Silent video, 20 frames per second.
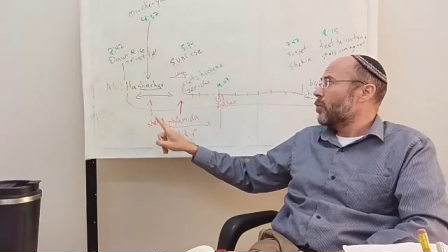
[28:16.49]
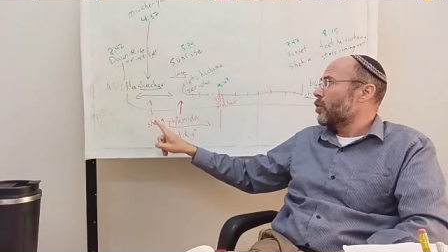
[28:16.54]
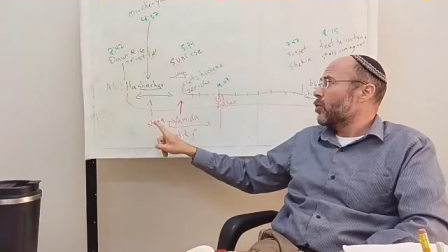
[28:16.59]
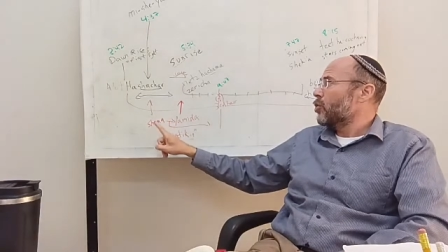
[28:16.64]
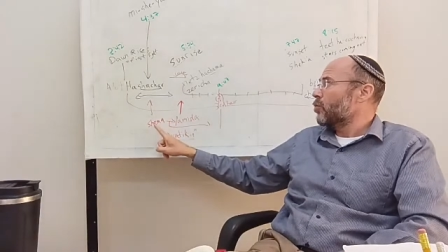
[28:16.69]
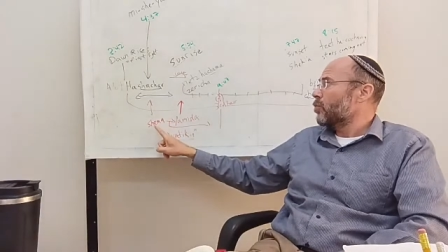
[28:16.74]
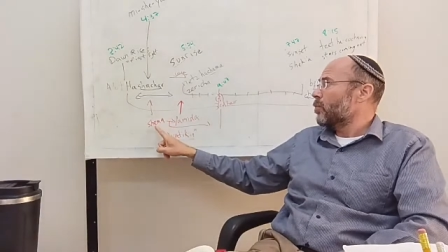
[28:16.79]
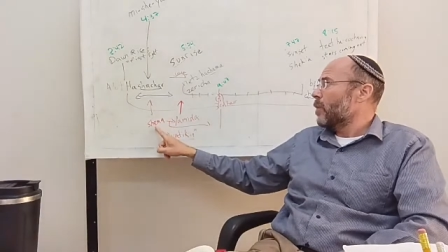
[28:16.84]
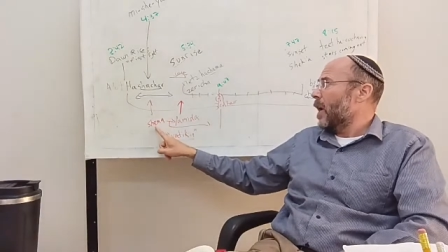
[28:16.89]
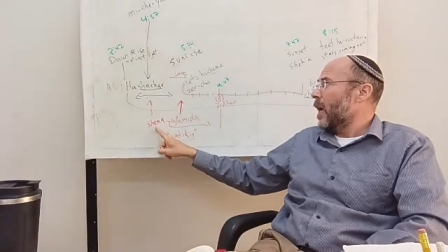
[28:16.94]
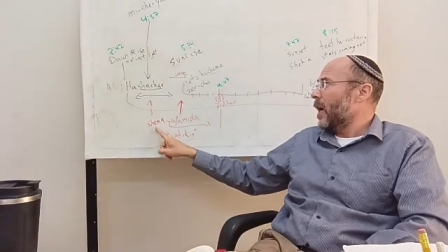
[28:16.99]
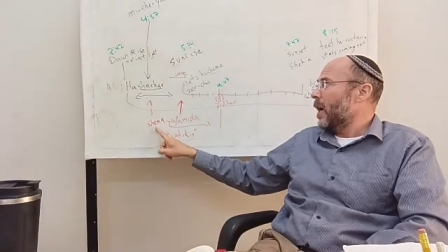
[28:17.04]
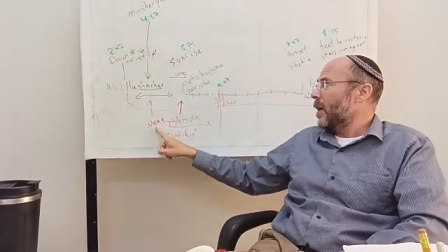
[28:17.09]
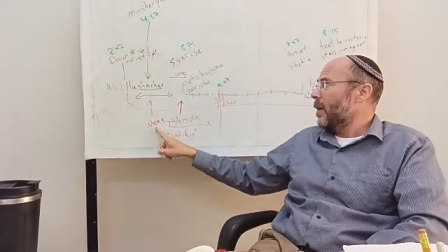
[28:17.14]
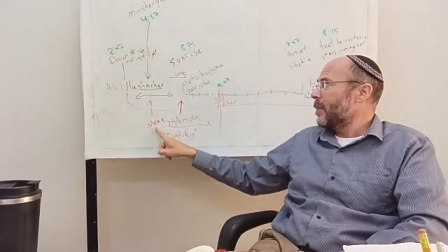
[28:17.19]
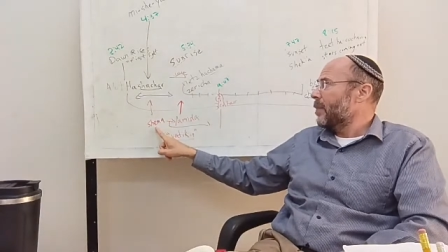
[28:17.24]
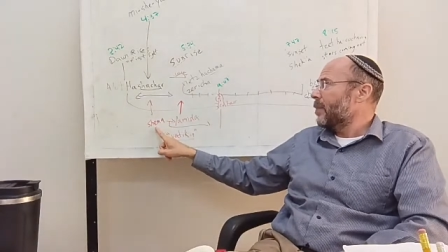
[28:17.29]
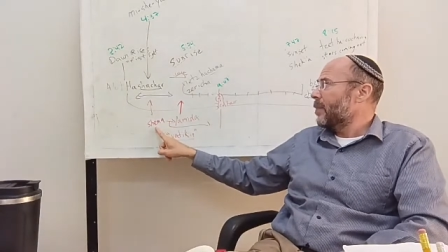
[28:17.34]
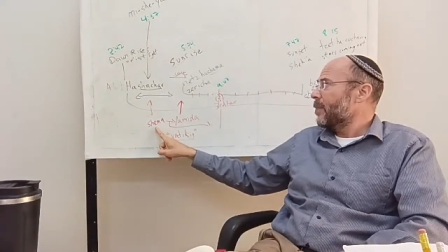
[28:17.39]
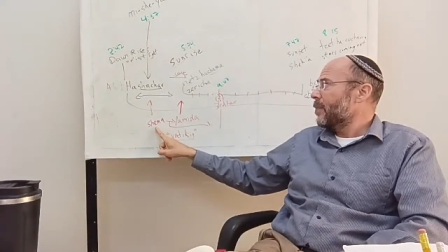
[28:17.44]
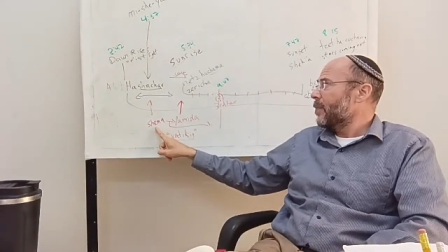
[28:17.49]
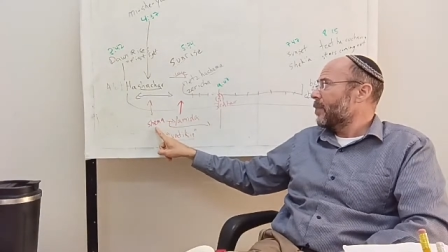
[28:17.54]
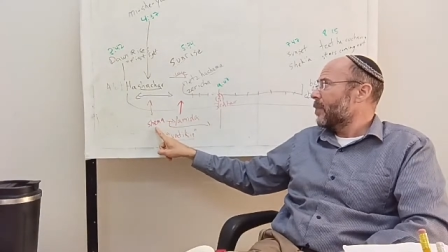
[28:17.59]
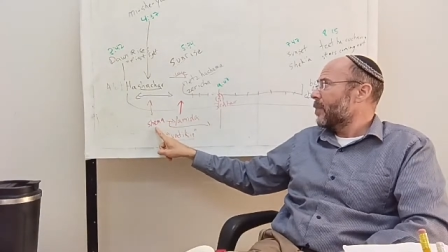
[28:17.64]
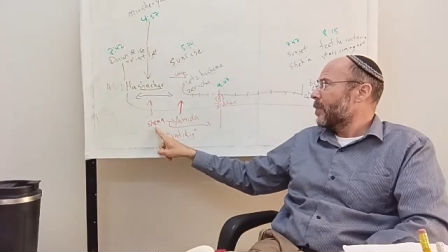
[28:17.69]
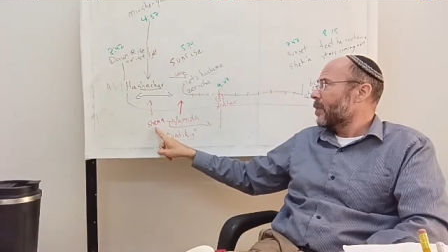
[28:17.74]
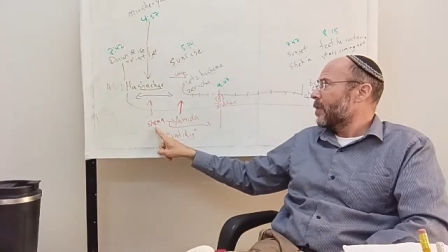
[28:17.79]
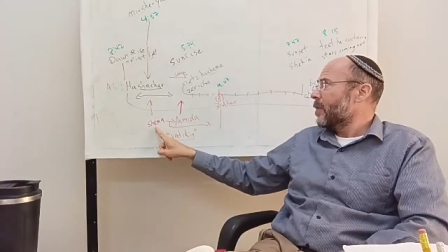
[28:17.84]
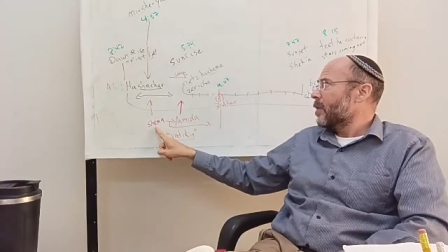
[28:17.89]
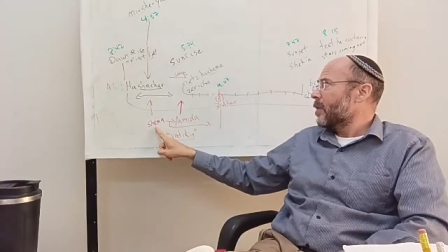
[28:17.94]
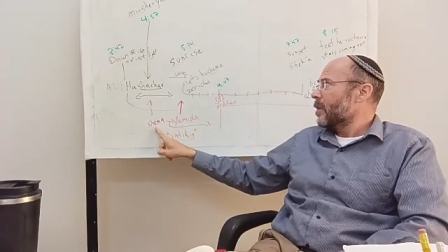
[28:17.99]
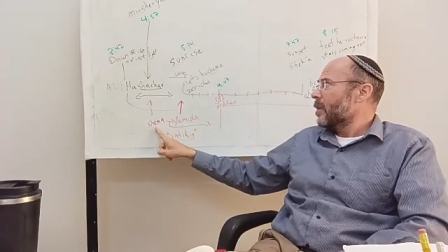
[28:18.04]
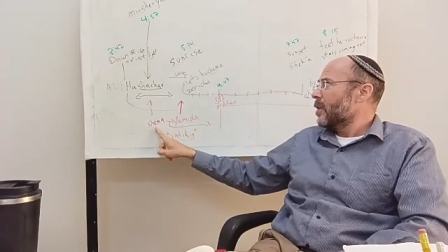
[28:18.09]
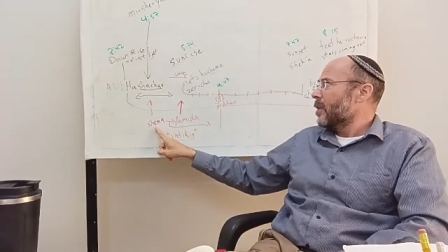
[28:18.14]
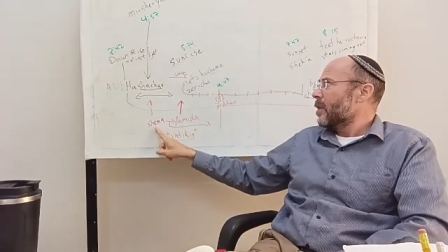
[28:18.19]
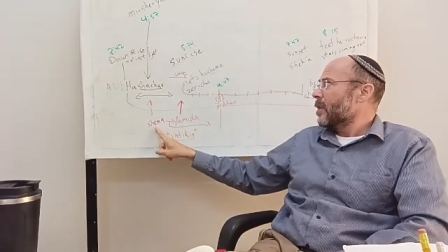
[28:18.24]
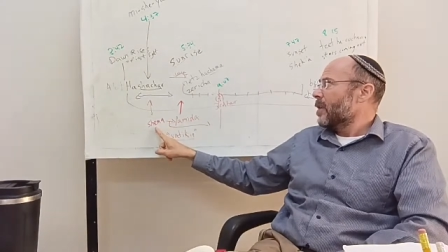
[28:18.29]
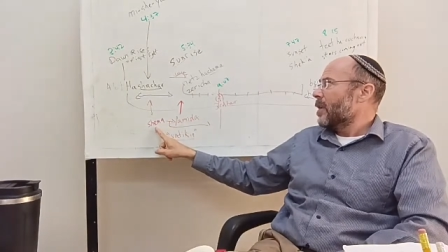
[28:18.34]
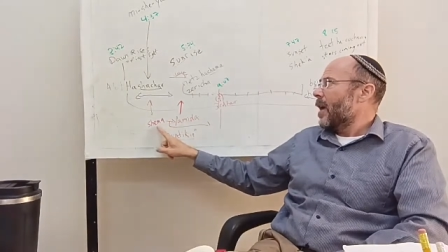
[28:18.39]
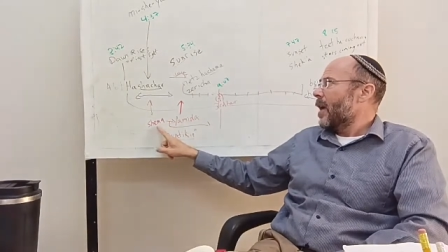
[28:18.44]
The Shema
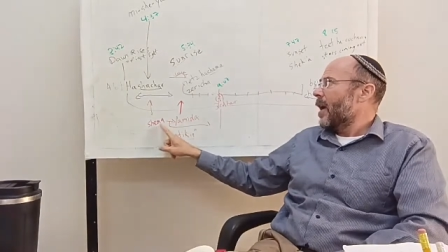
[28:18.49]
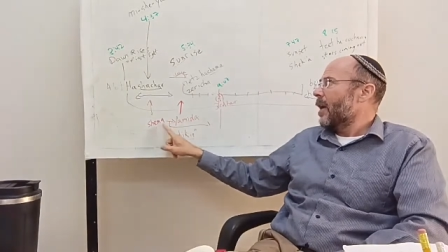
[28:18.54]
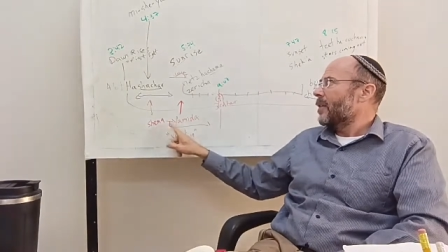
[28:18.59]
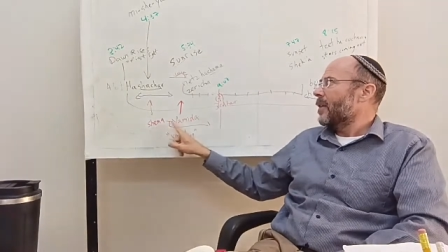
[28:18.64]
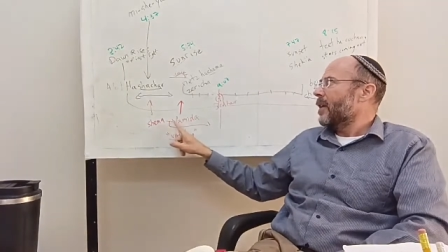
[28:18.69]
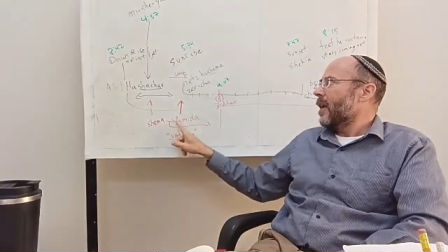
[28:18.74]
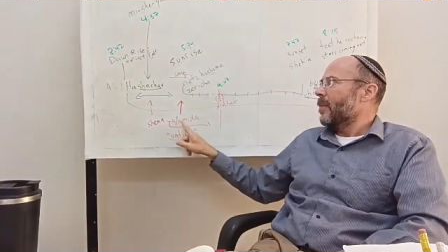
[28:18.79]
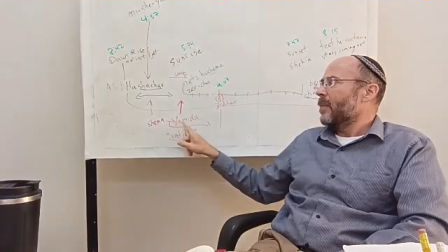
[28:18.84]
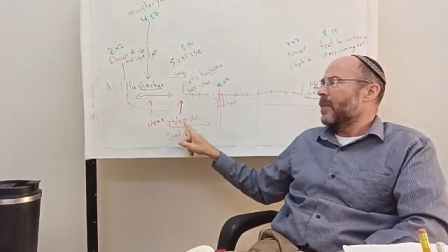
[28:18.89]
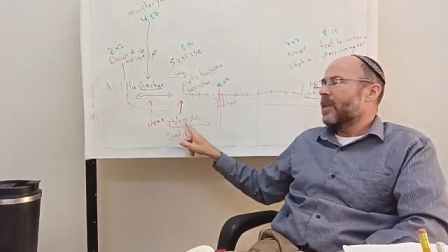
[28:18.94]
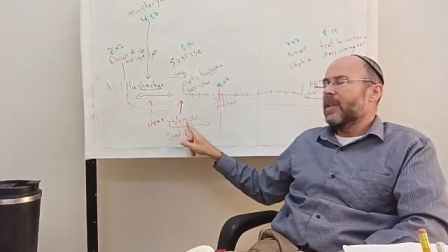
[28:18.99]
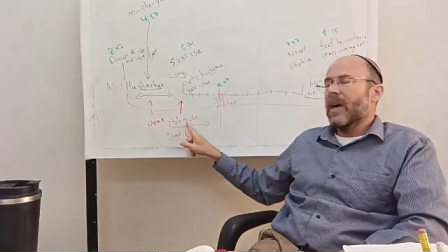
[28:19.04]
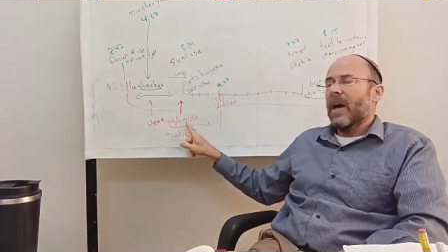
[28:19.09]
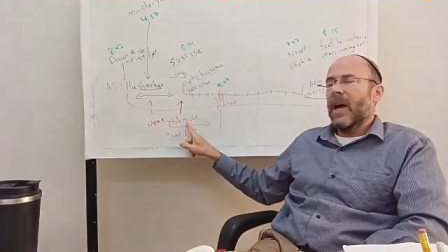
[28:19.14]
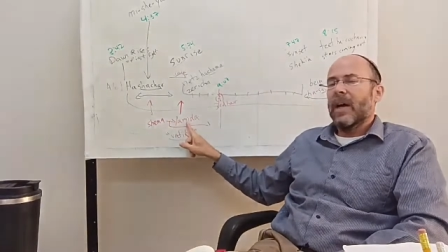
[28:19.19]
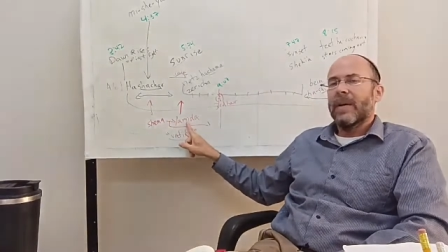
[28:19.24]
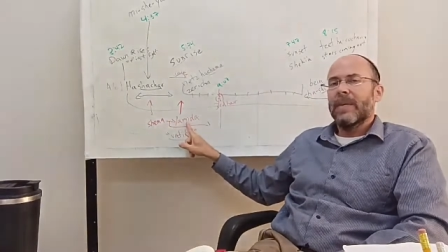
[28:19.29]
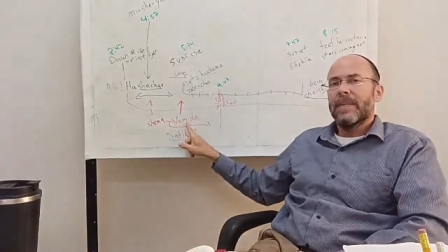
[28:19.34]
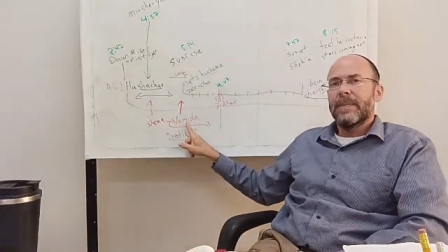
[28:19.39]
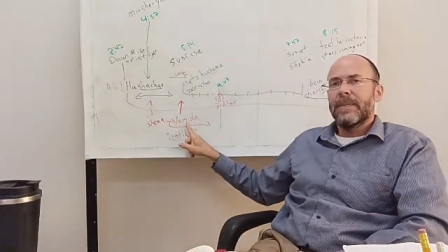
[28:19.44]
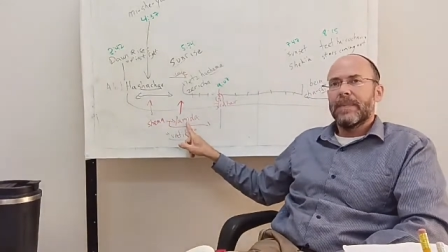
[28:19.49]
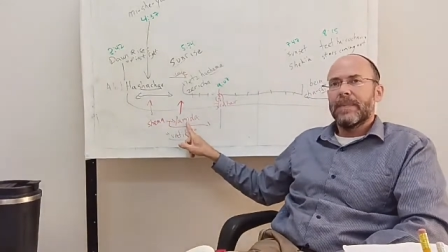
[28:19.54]
and the Amidah.